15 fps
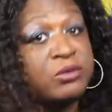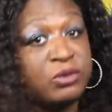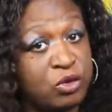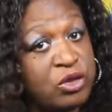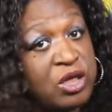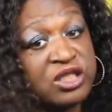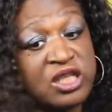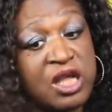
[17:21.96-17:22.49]

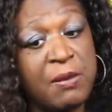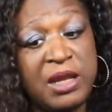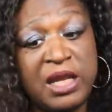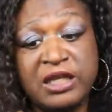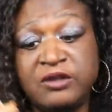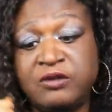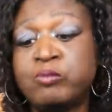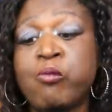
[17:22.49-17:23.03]
Trust and
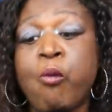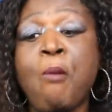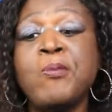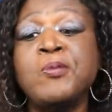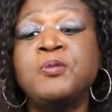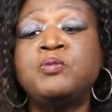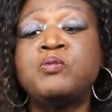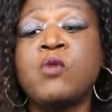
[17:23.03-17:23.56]
believe.
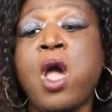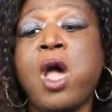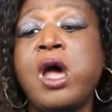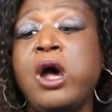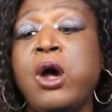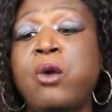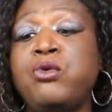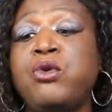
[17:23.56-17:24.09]
I
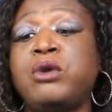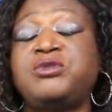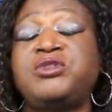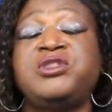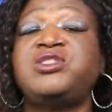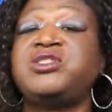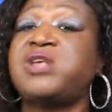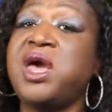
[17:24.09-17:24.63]
don't know if
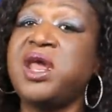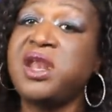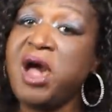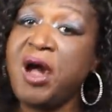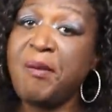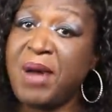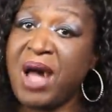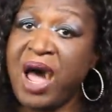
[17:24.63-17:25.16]
she's scared of
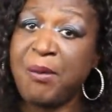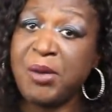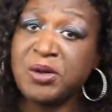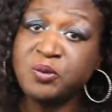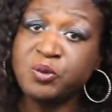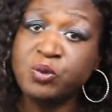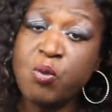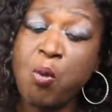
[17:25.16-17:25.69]
her mama
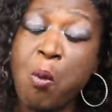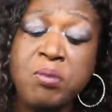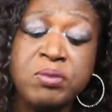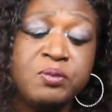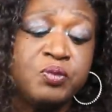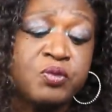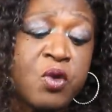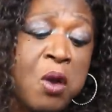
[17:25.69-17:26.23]

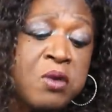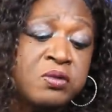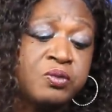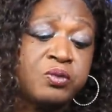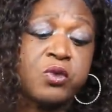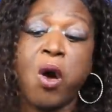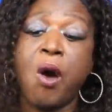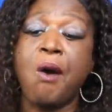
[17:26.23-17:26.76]

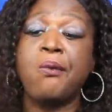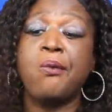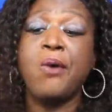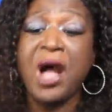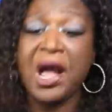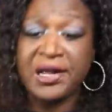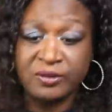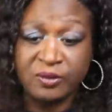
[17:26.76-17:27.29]
or
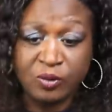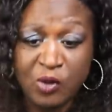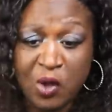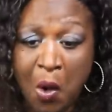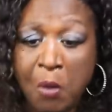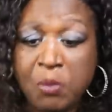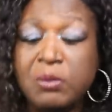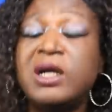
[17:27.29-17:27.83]
what.
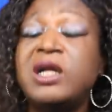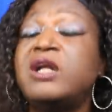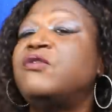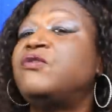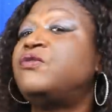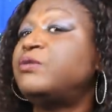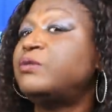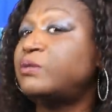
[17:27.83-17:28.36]
But if...